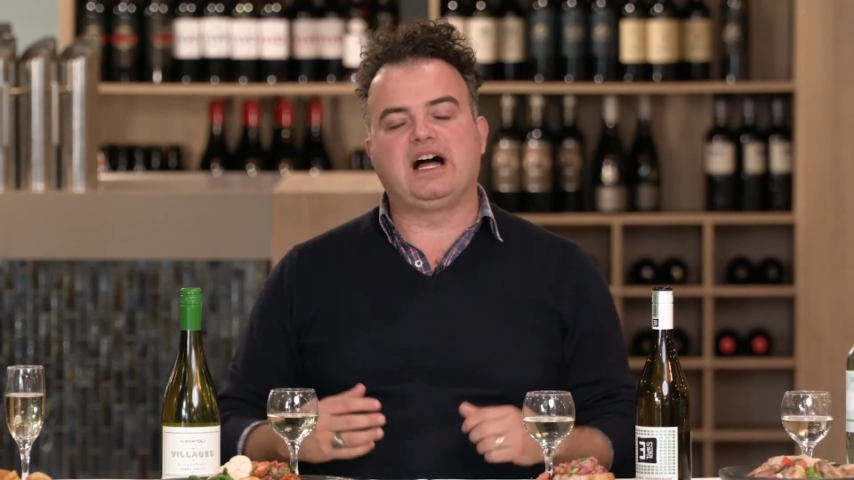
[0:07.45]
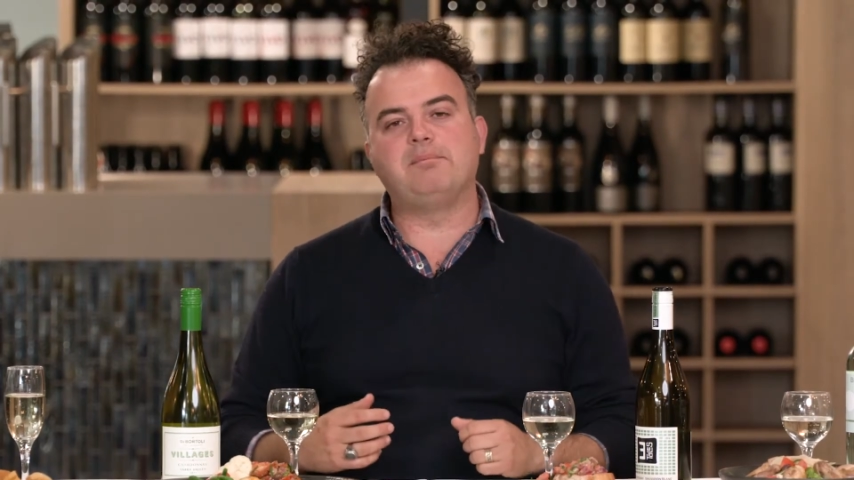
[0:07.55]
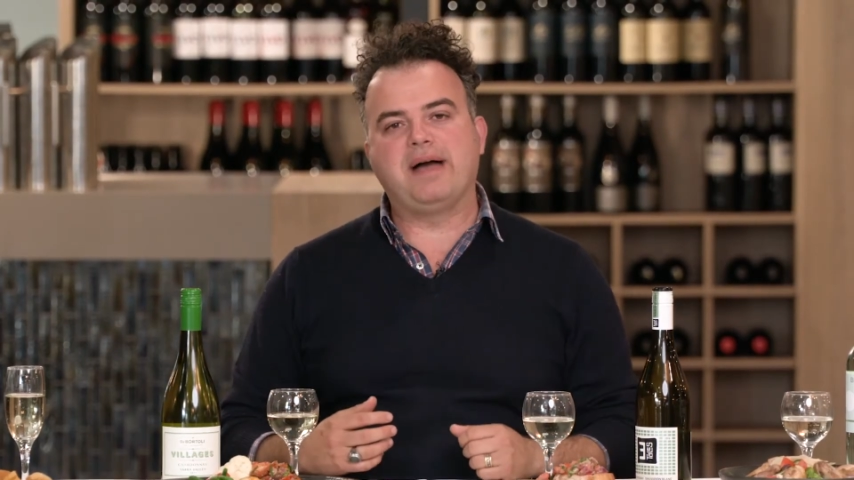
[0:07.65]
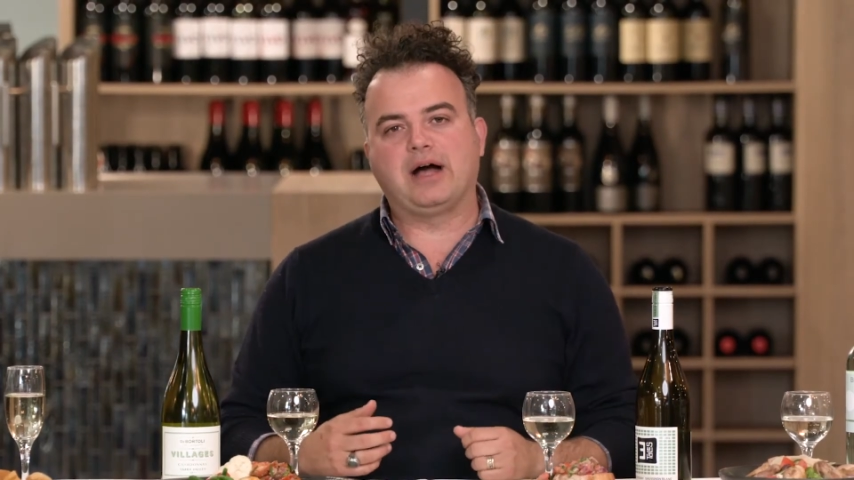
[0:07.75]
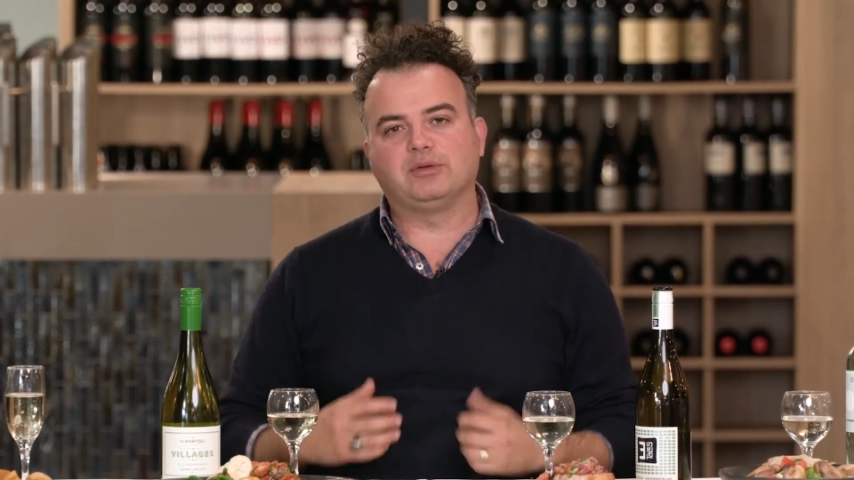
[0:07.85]

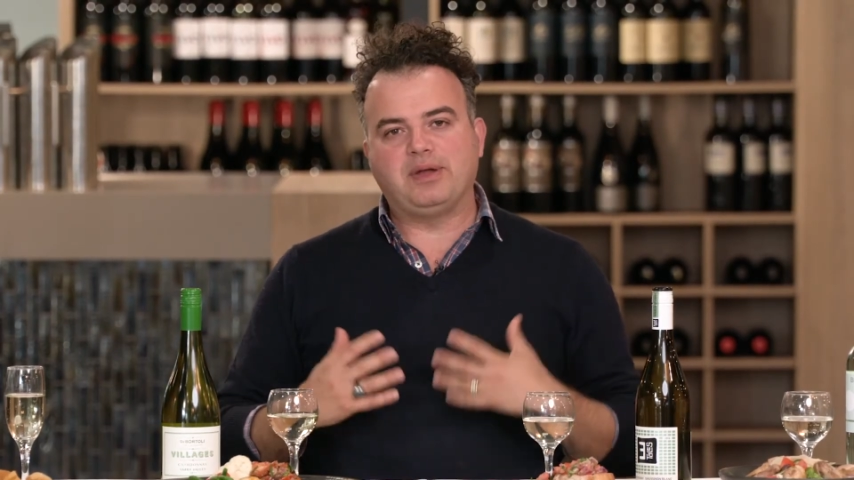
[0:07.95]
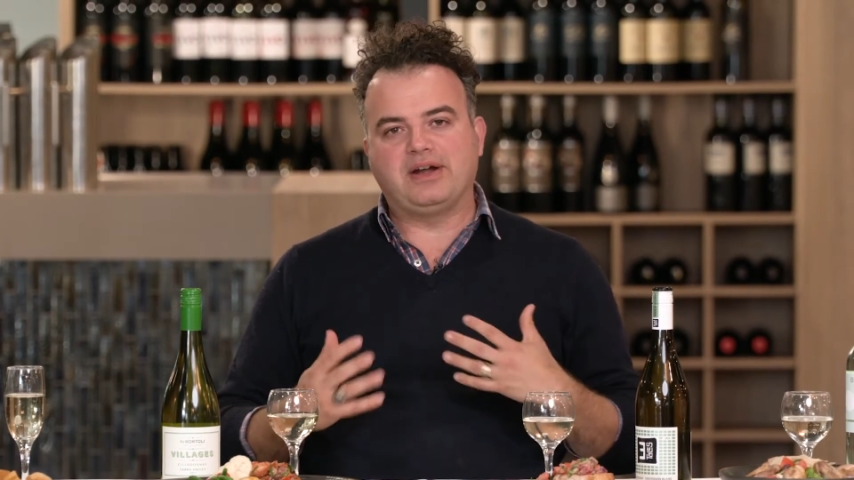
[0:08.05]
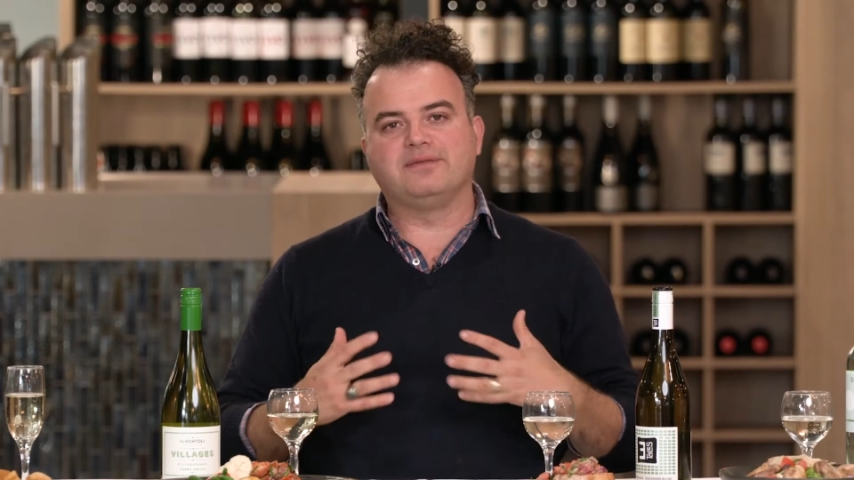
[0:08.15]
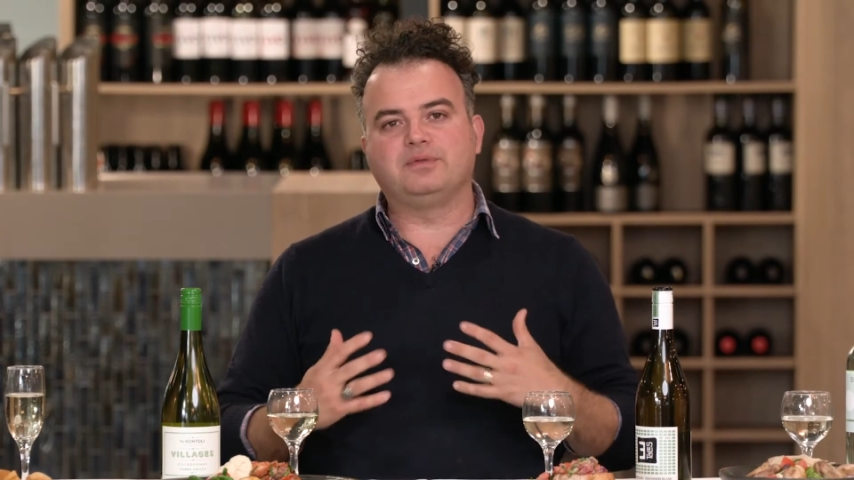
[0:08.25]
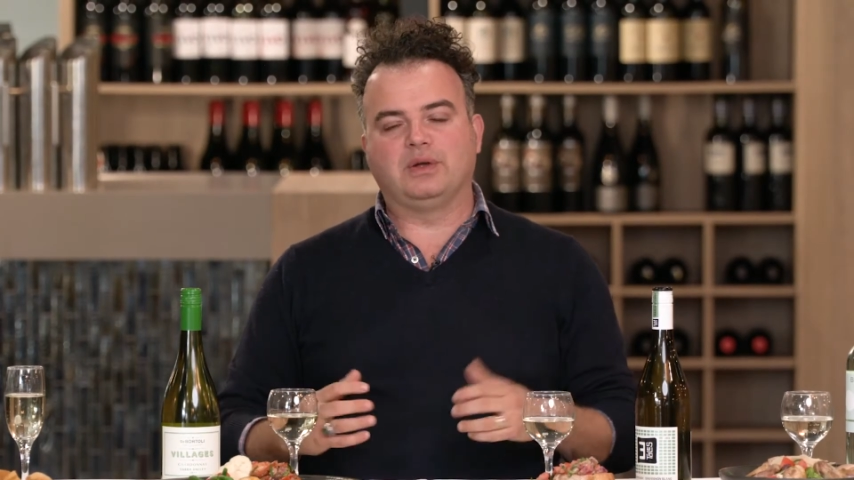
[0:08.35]
about
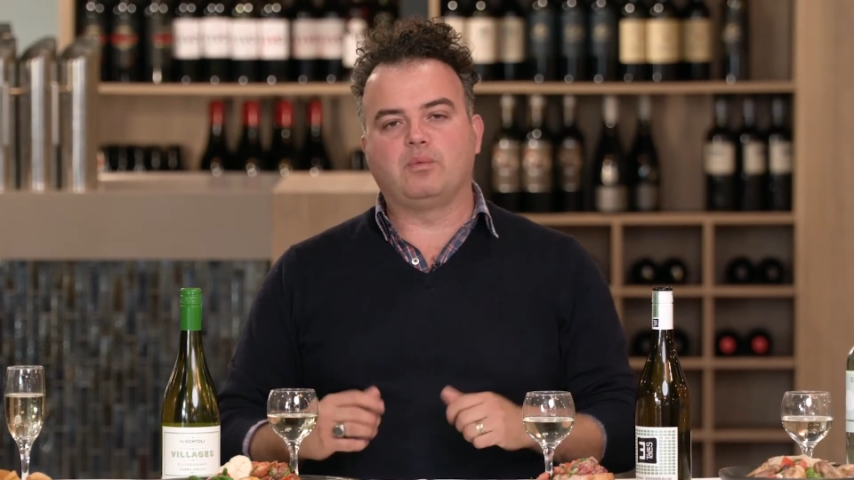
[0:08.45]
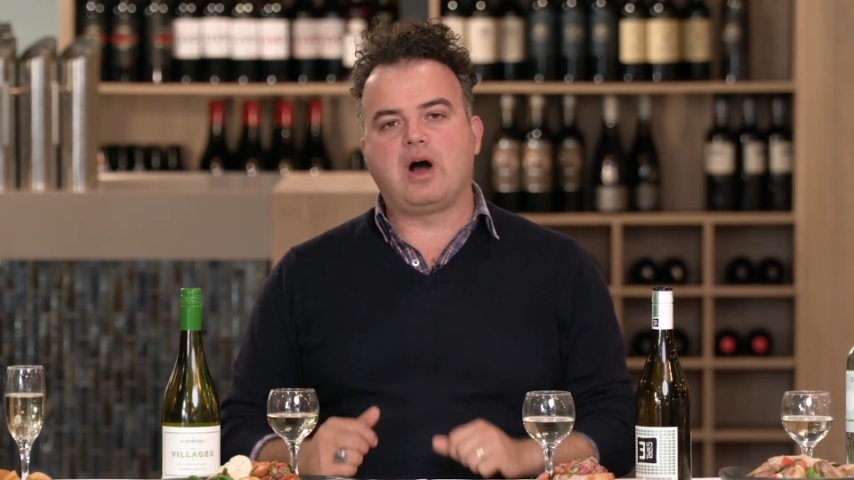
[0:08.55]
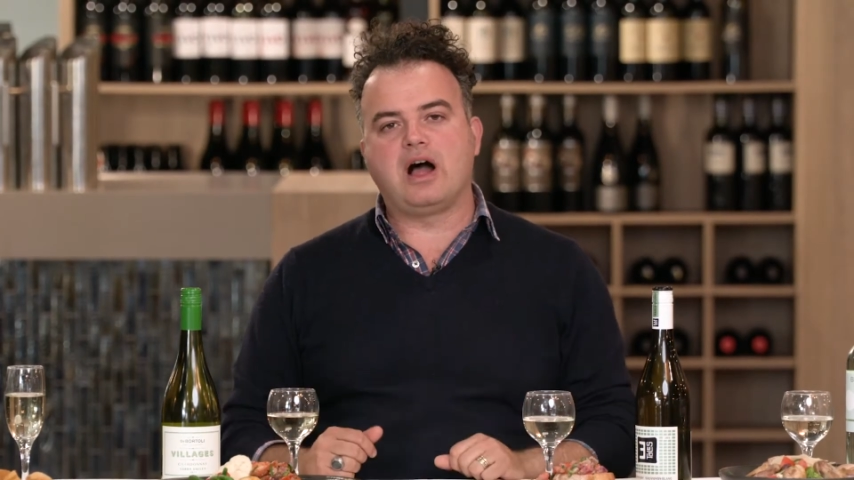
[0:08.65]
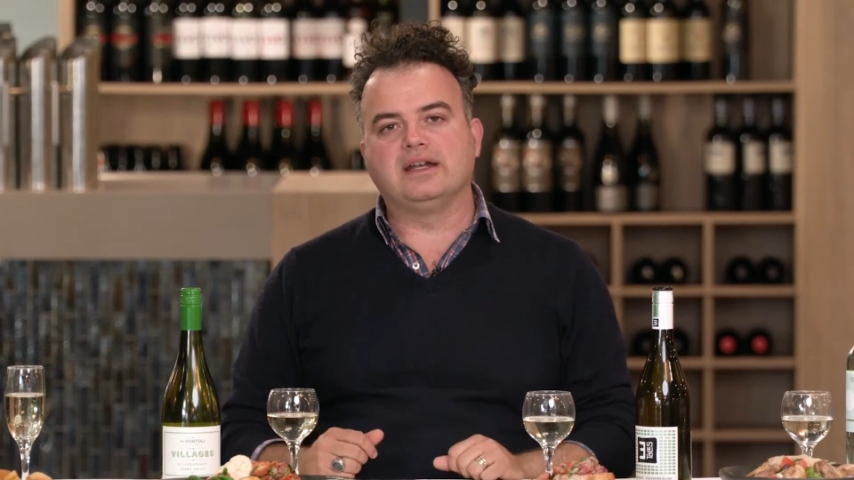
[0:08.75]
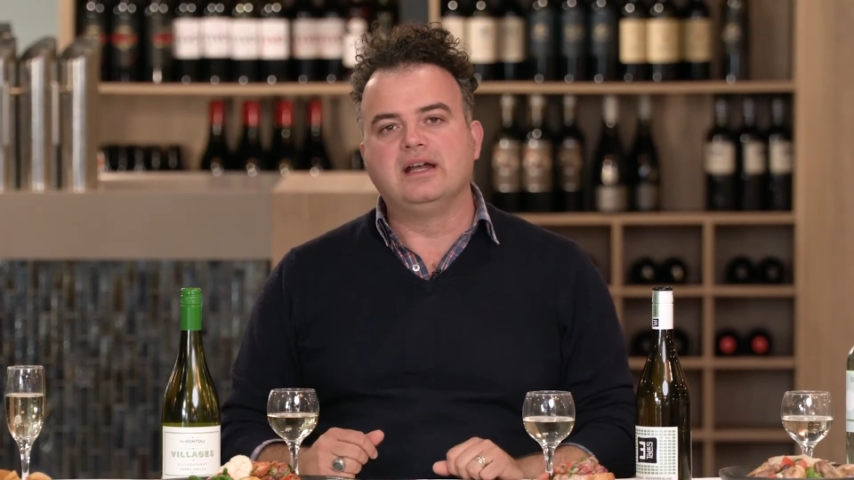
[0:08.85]
pairing food and
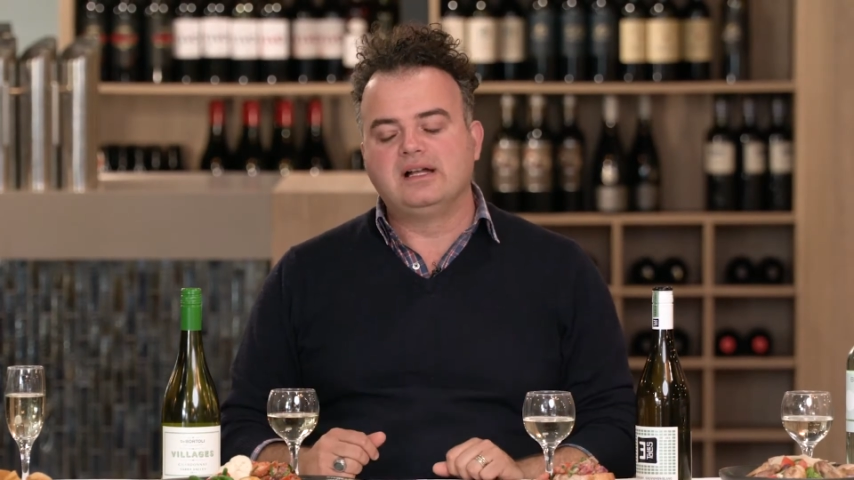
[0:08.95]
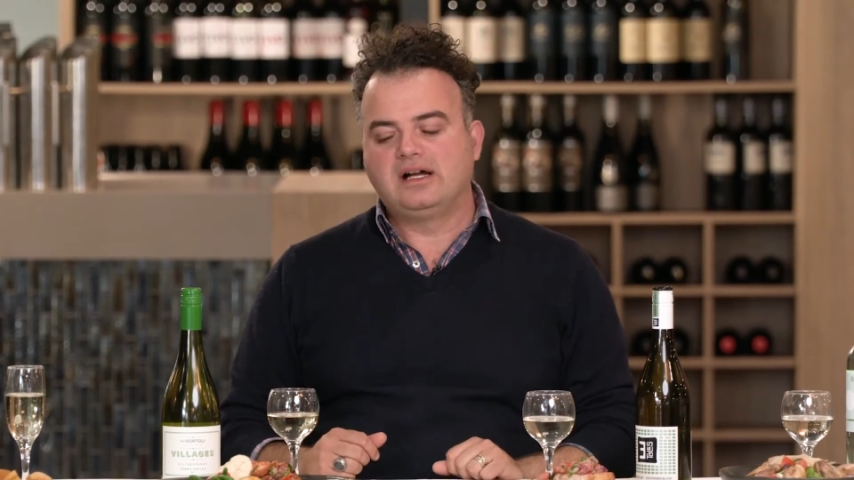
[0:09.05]
wine,